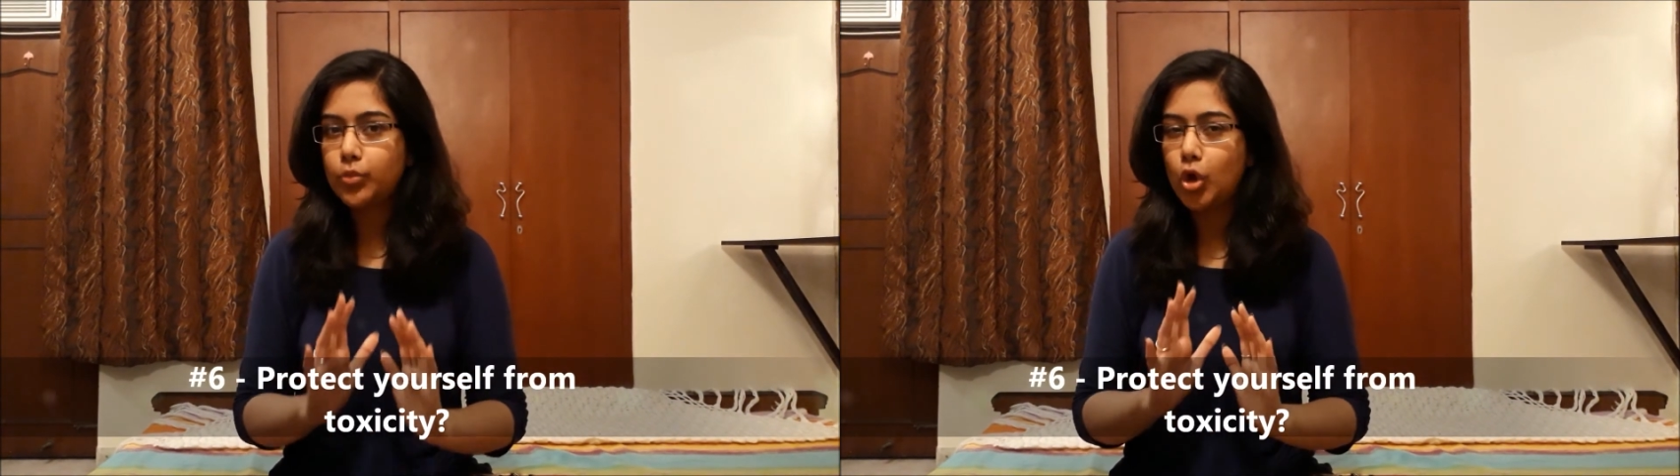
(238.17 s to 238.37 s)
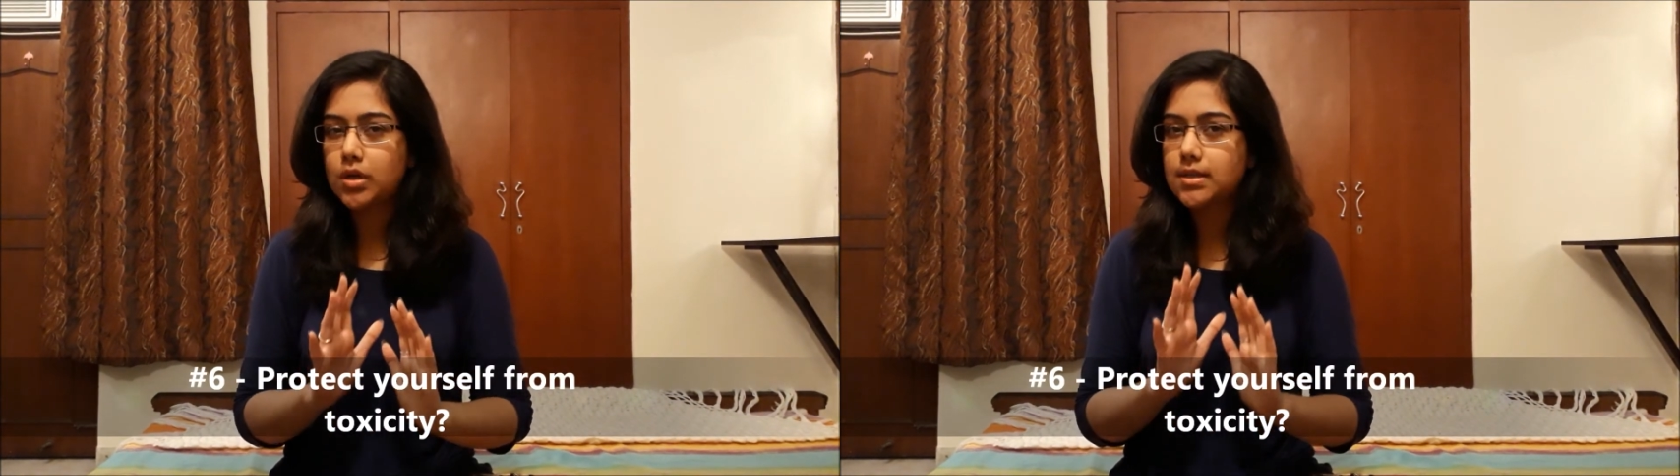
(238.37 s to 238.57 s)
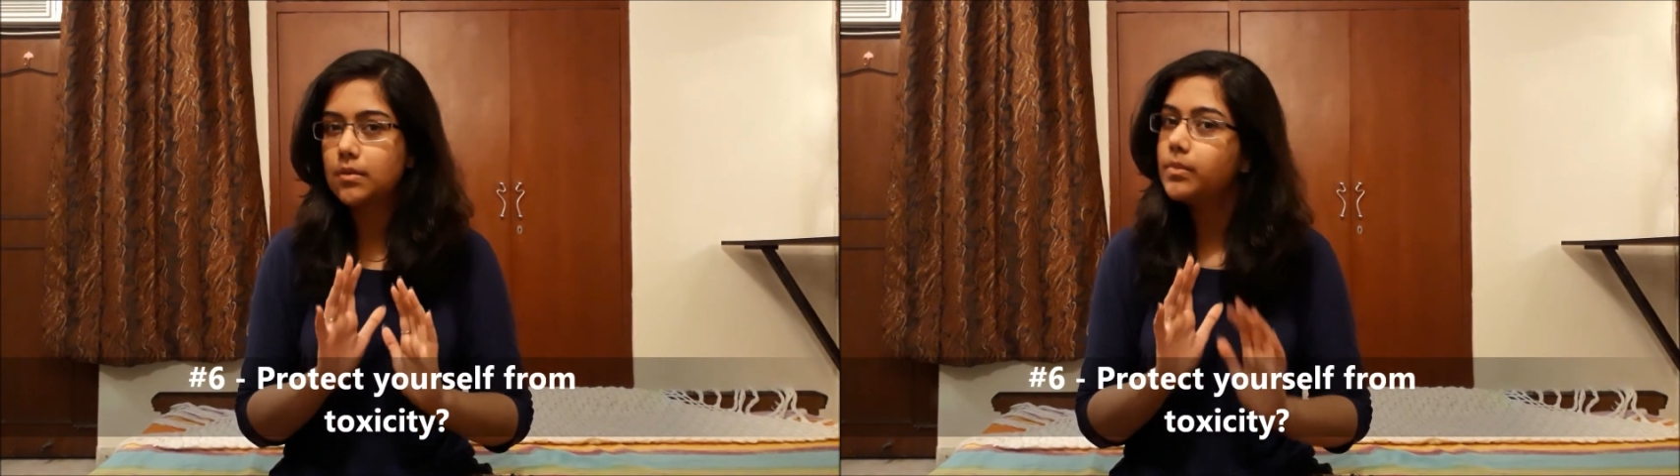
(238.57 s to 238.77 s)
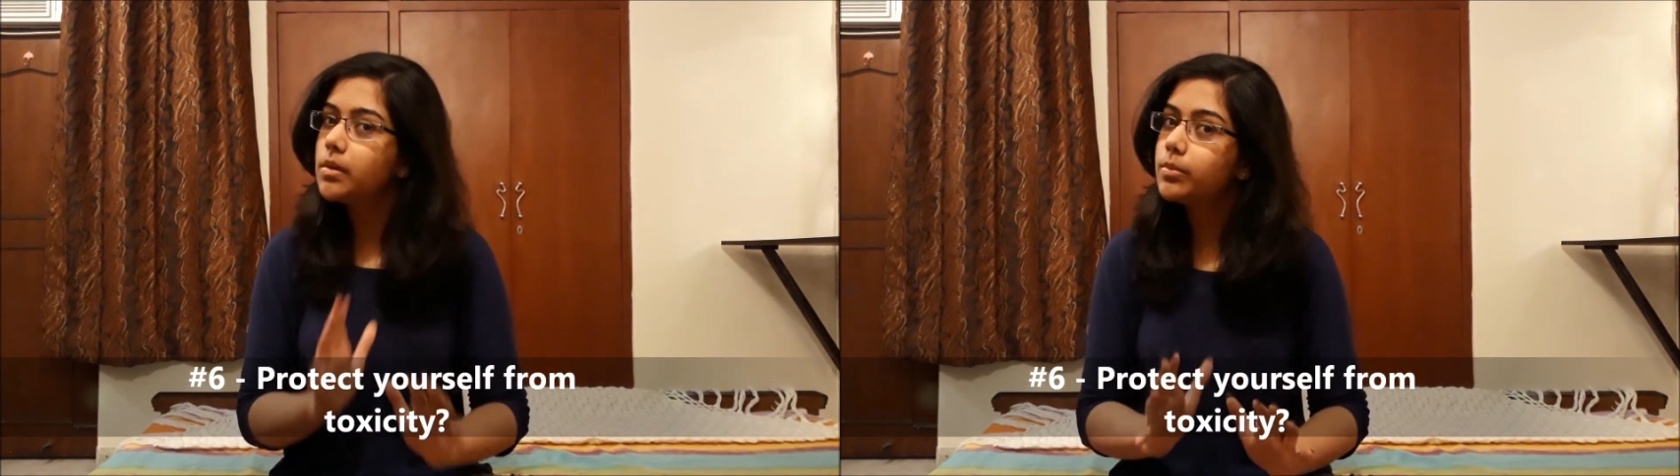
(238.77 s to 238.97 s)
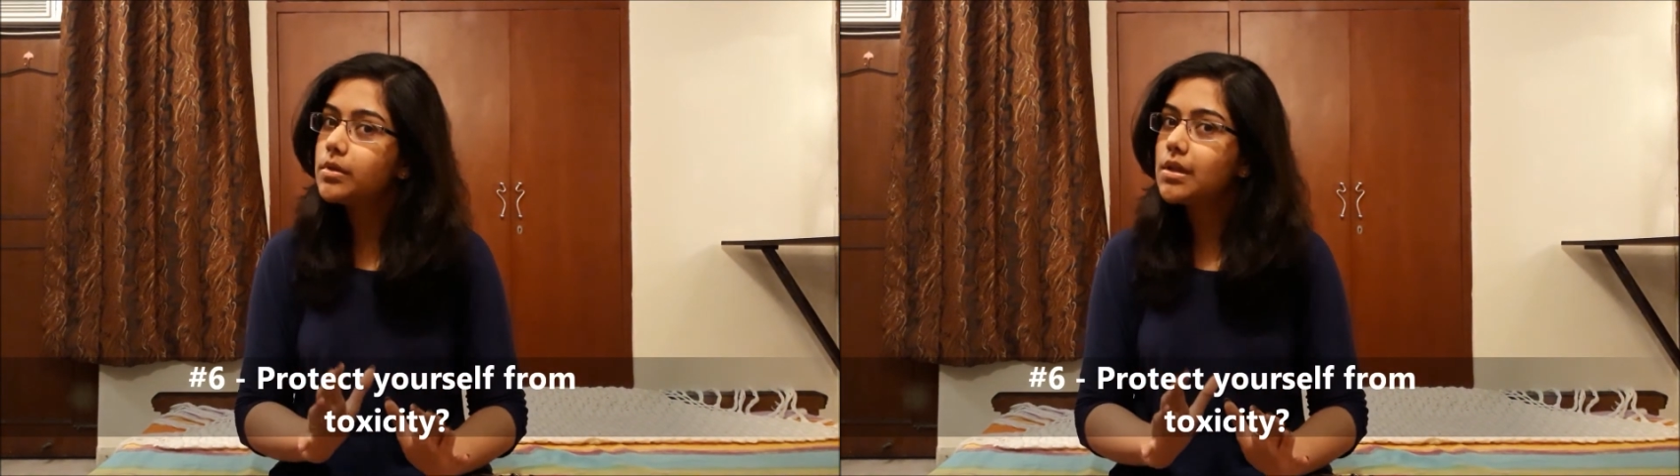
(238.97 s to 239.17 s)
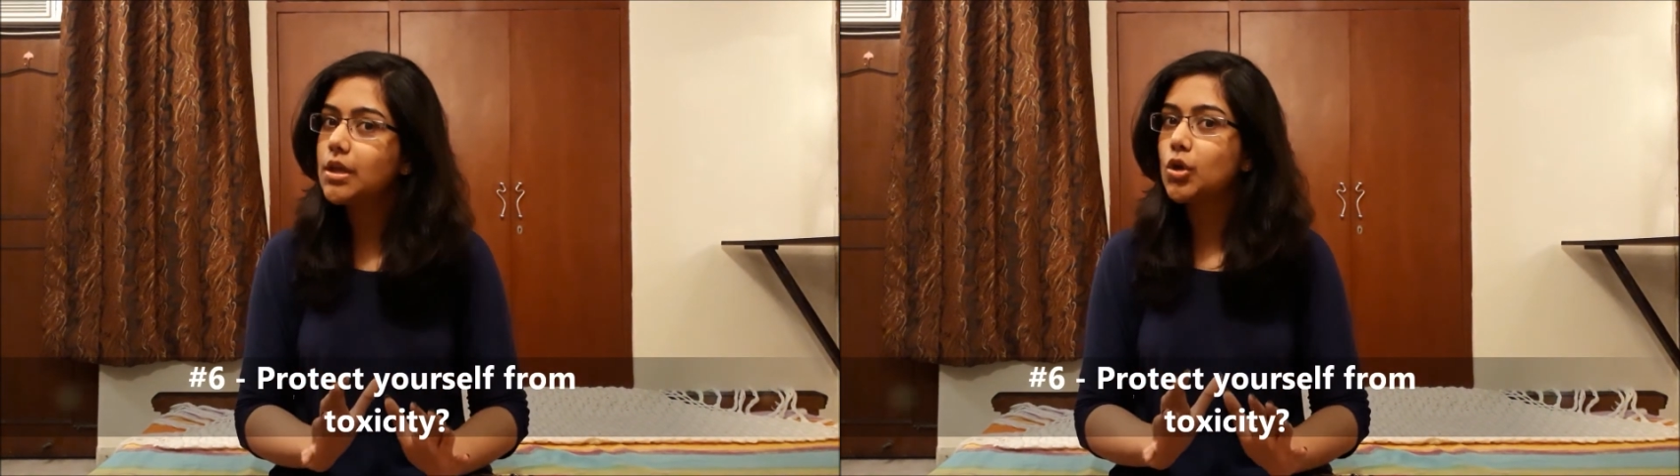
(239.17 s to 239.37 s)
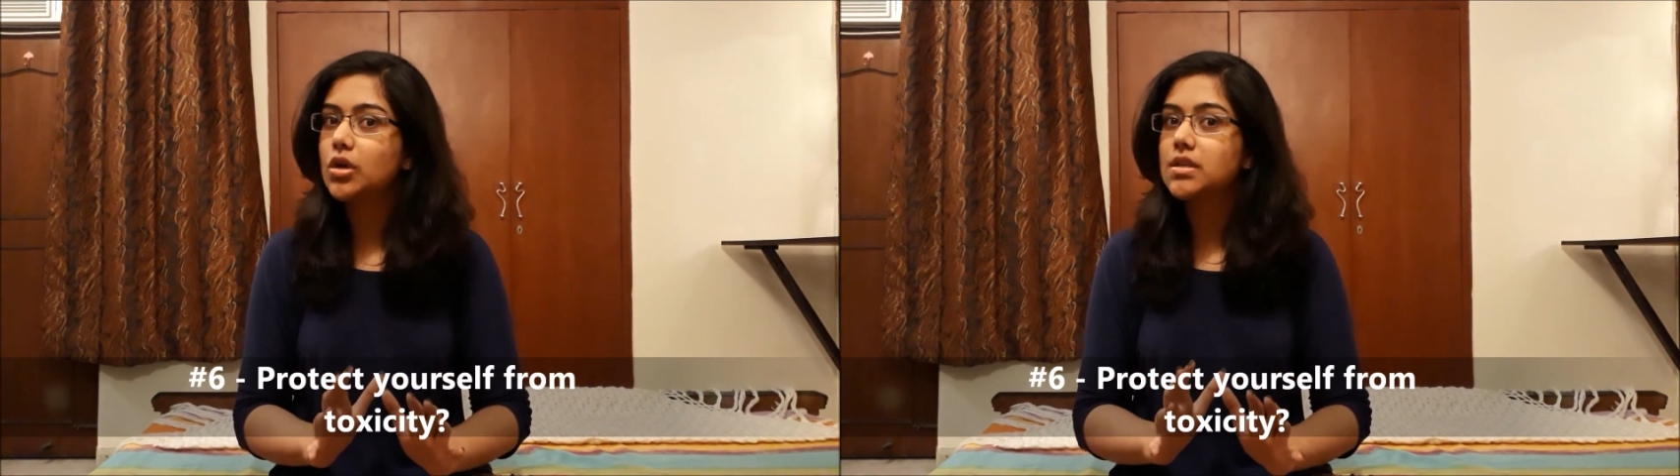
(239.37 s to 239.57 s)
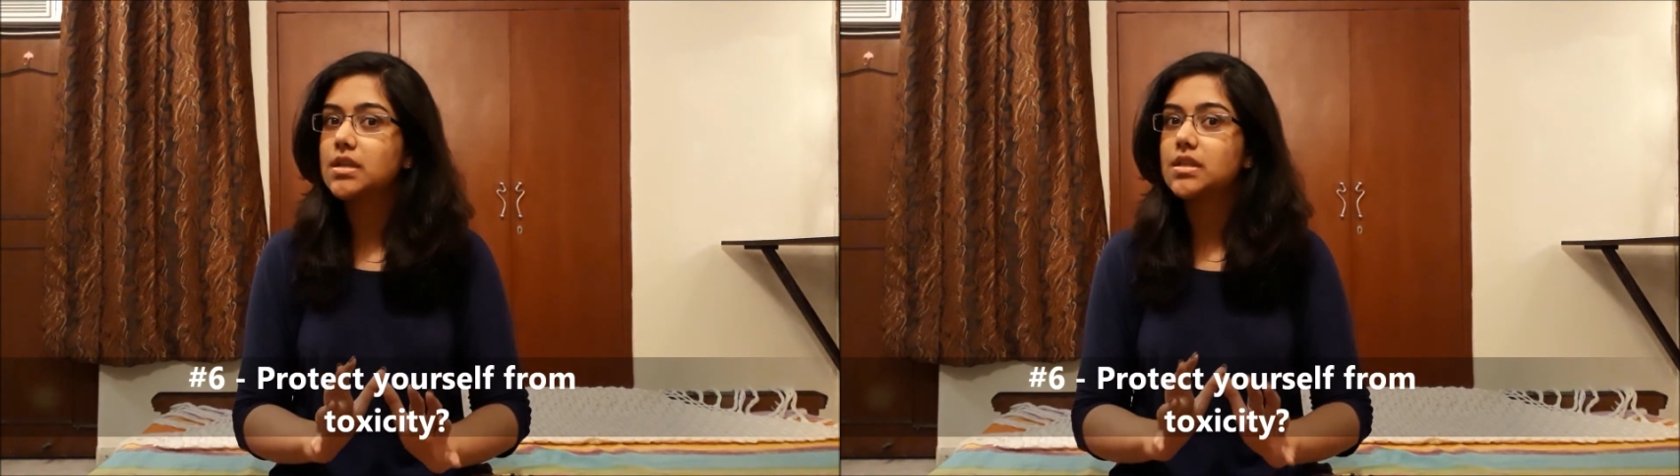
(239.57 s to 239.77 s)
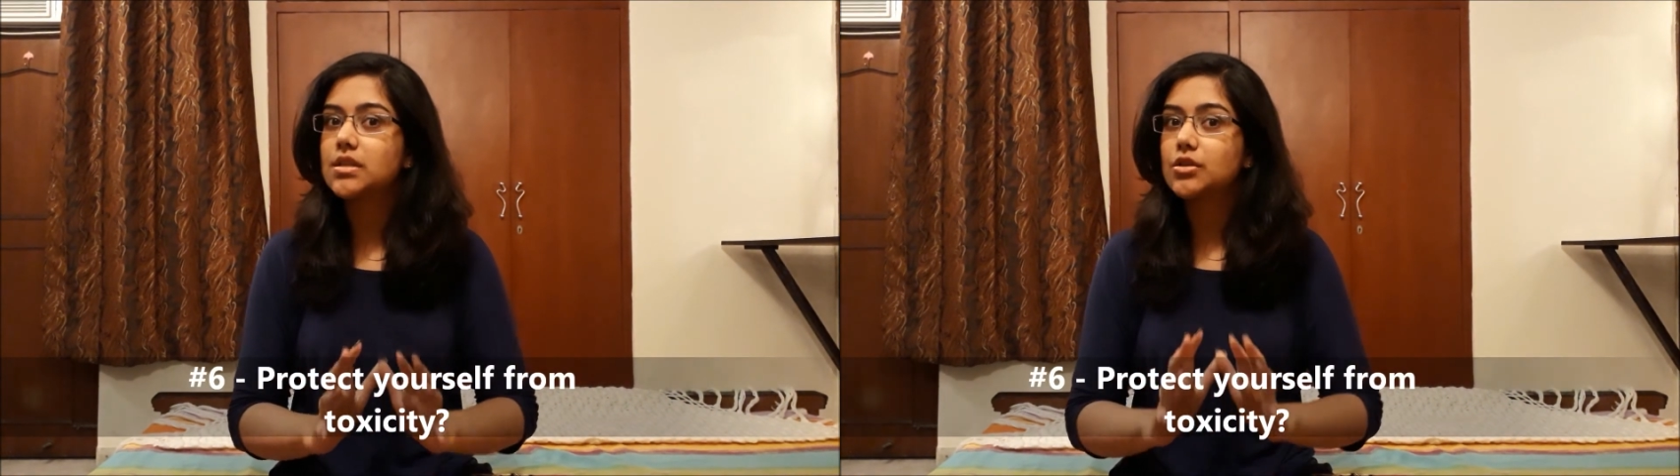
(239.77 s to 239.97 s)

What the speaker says: from toxic people and toxic